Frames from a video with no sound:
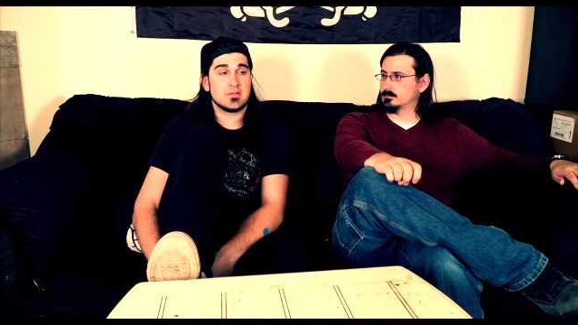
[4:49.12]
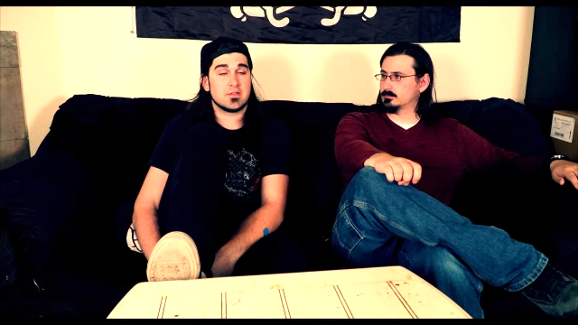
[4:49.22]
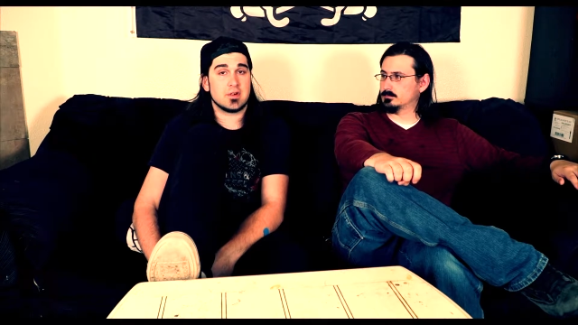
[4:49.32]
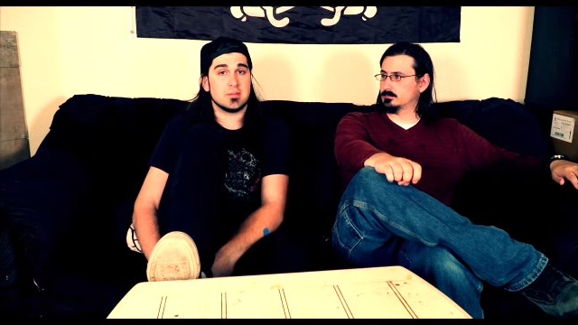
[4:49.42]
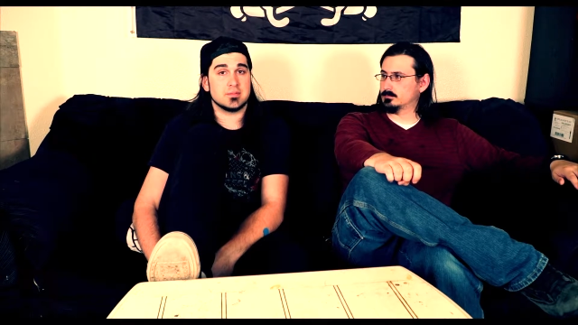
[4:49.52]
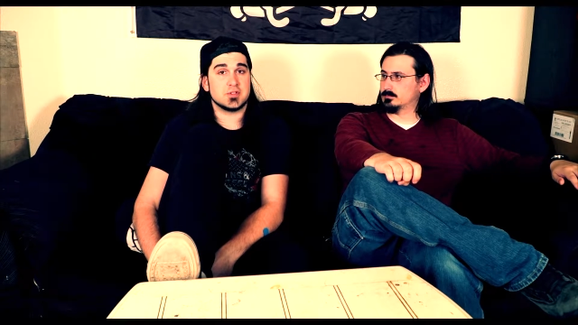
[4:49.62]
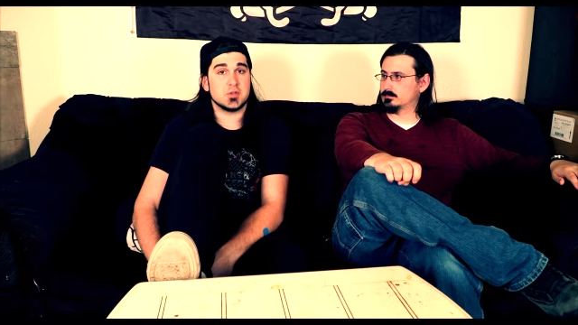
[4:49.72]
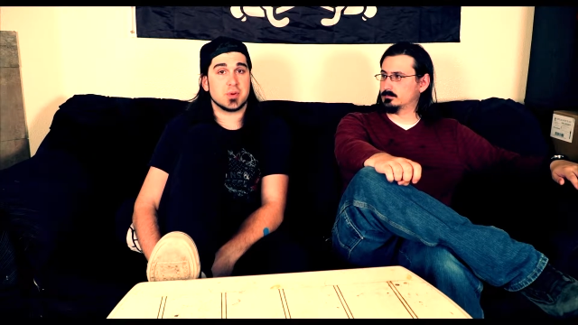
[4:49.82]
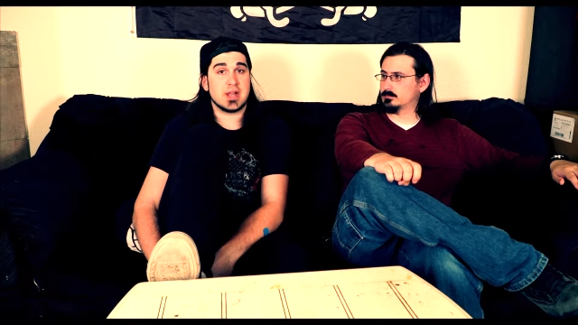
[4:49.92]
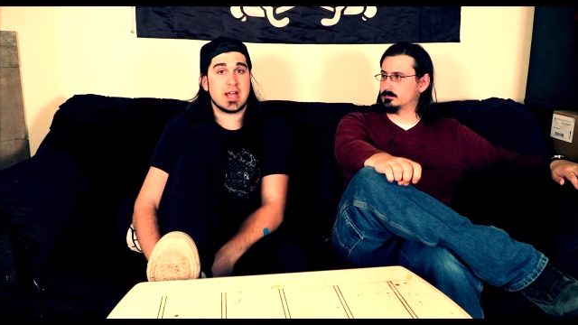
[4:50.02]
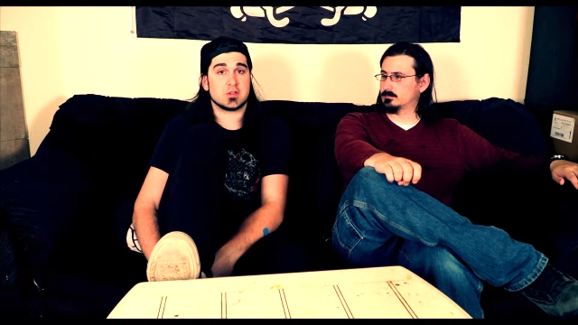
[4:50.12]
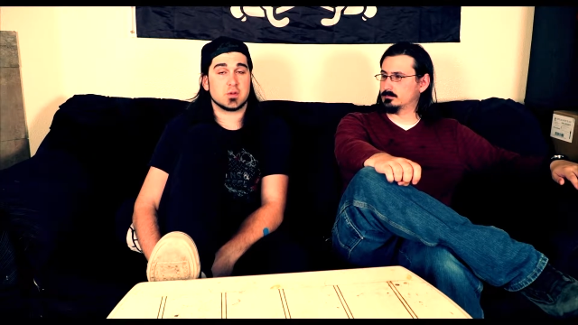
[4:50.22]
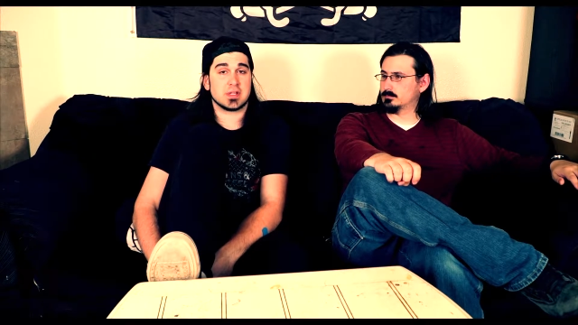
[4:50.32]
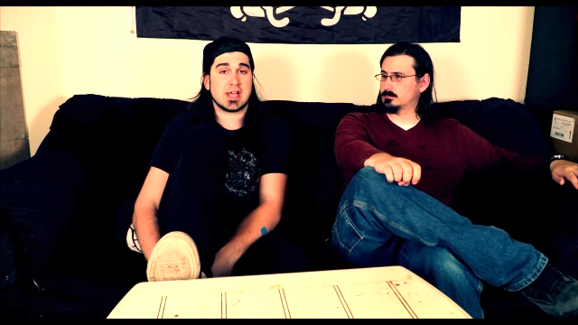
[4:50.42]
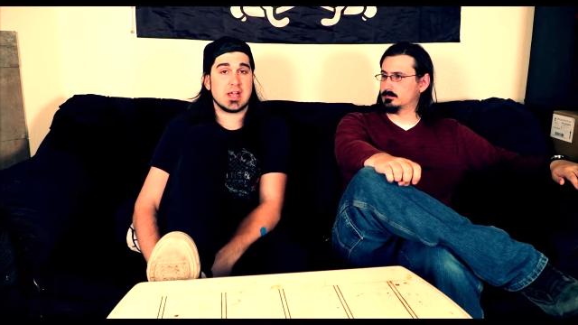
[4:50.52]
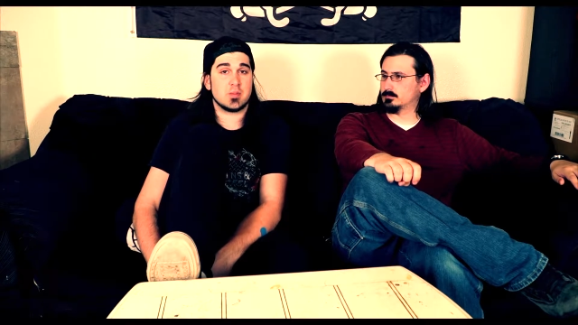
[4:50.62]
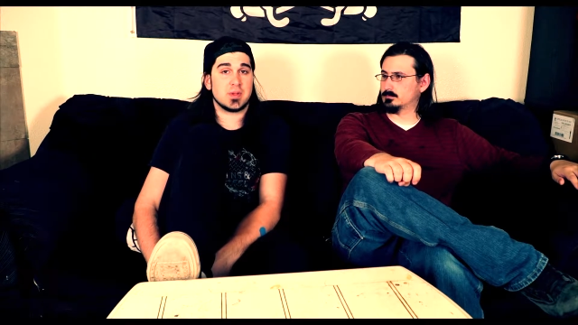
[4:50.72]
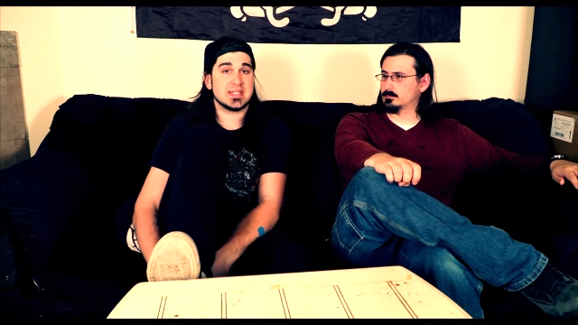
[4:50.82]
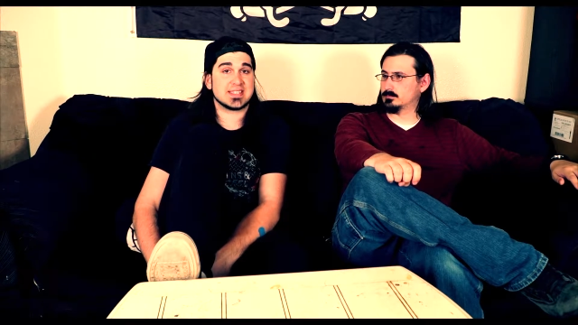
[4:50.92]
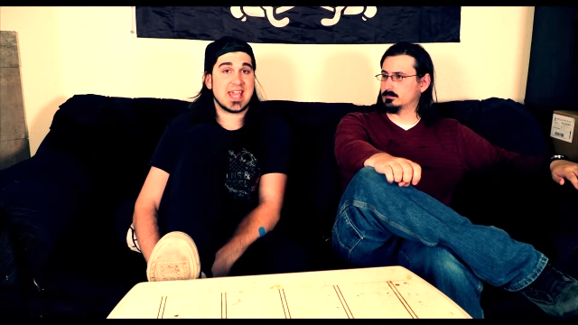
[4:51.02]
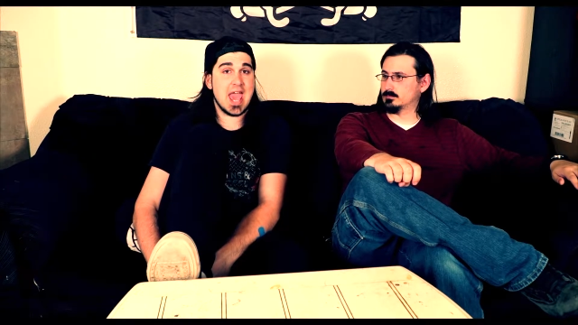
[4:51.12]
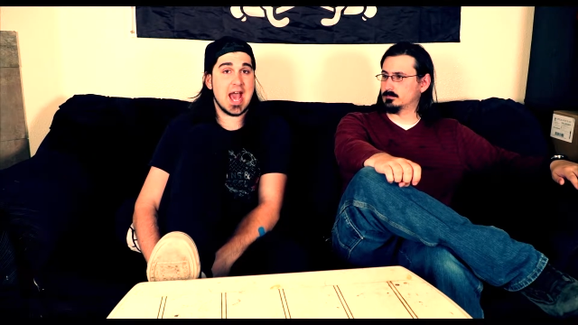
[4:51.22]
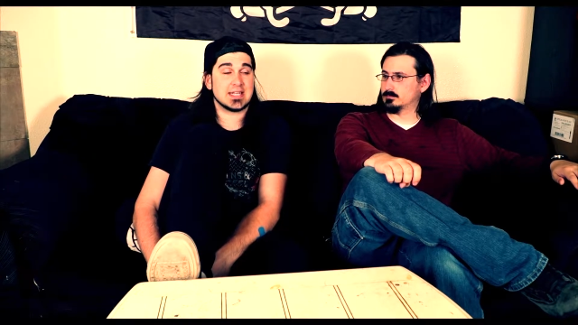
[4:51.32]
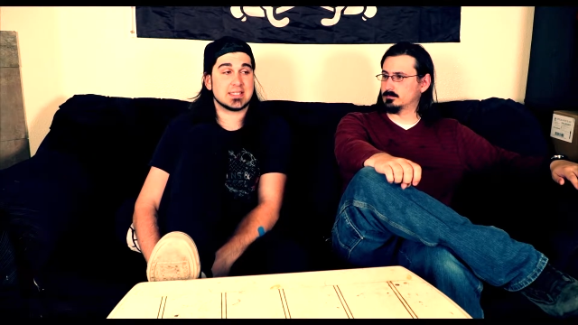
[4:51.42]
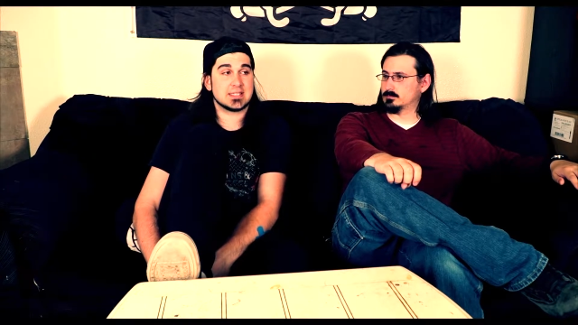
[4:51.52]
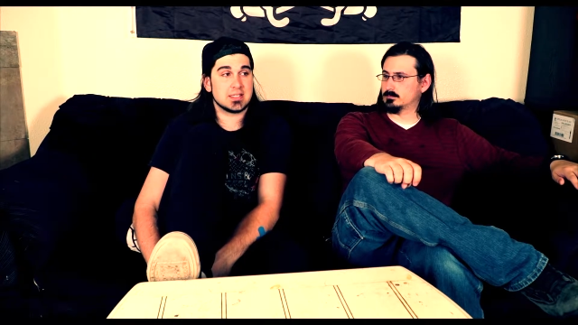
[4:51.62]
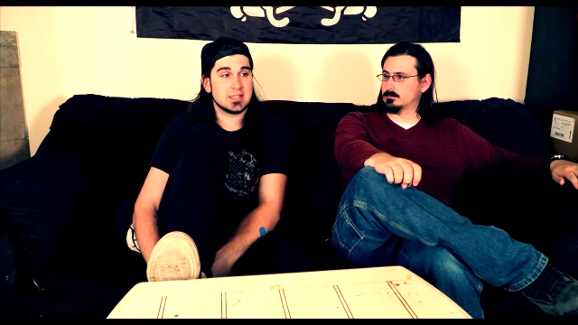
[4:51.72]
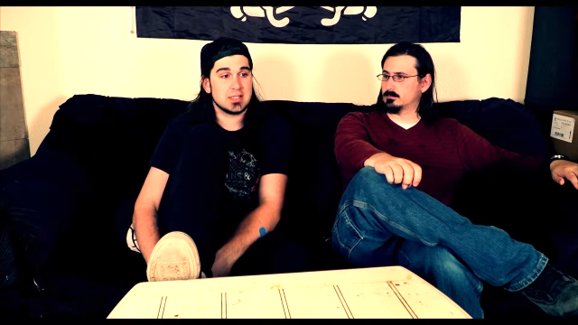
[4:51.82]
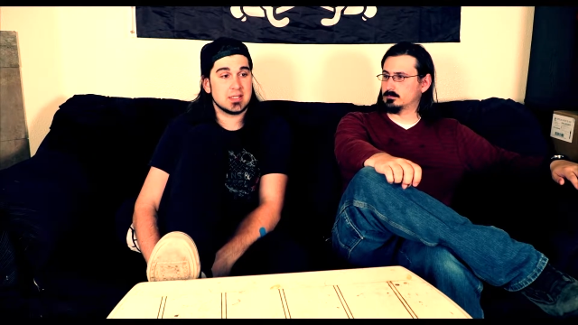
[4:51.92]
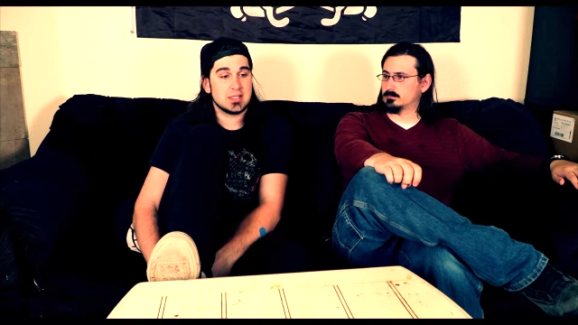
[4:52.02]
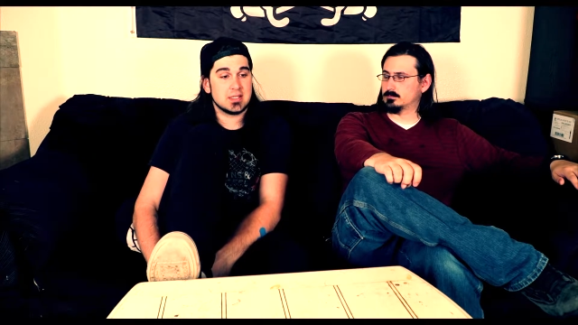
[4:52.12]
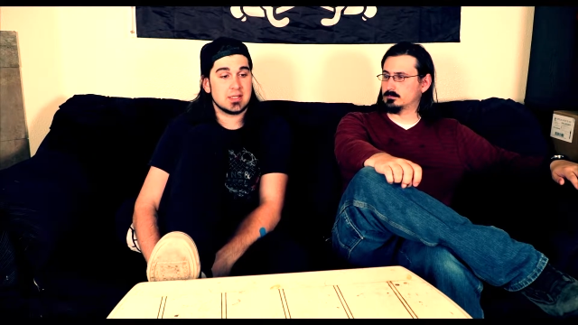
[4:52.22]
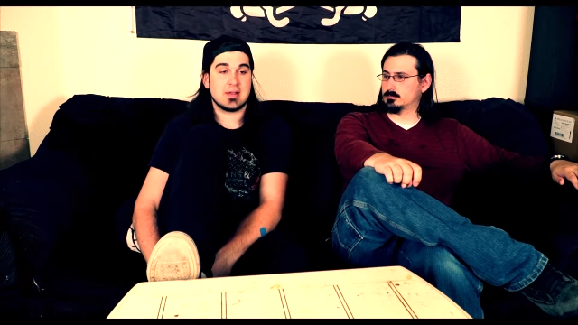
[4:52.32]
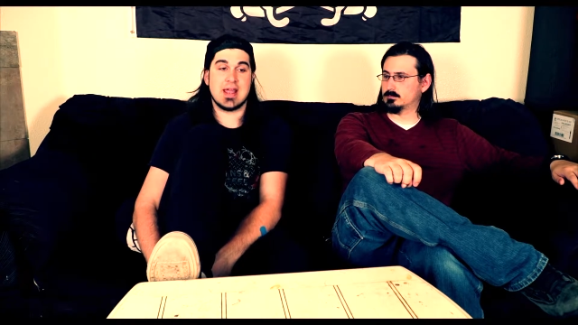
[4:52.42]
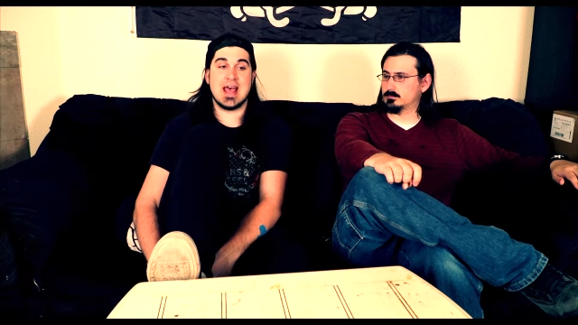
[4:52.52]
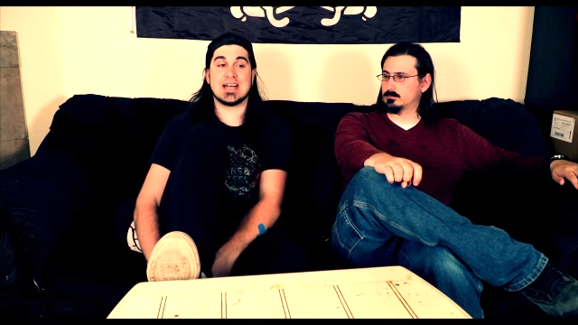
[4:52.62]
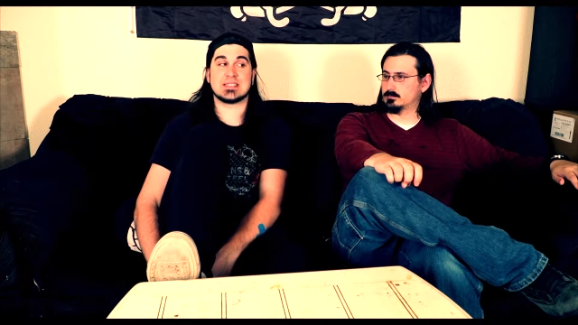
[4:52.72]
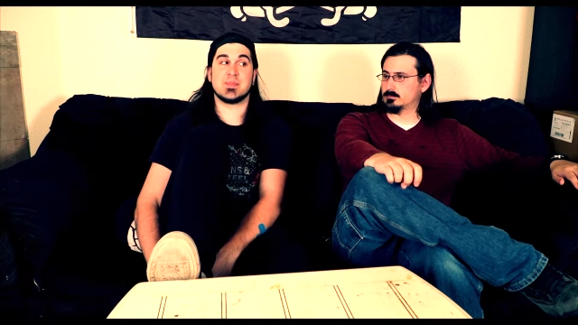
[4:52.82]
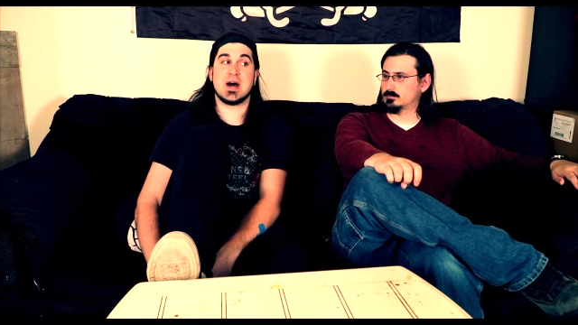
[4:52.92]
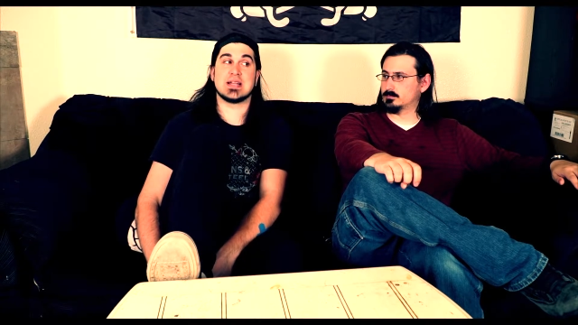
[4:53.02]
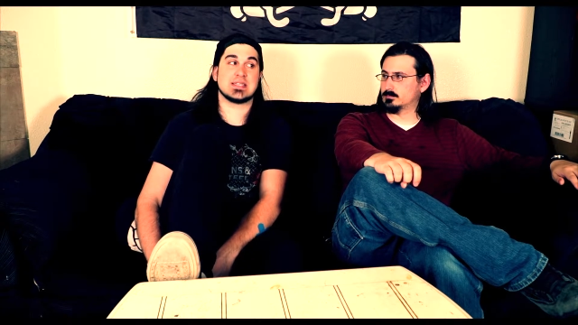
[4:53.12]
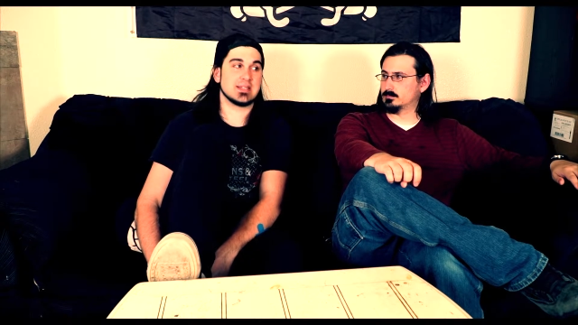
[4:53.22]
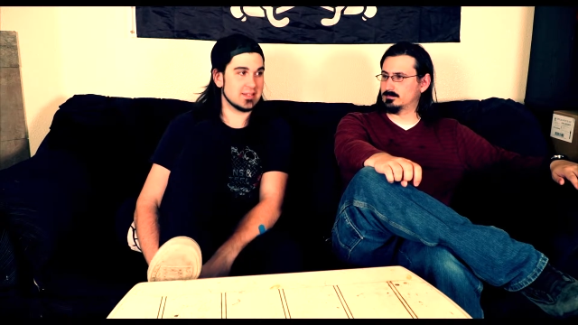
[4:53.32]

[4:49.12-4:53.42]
Speaker 1: from Supernatural, the guy who plays Cass, Assbutt,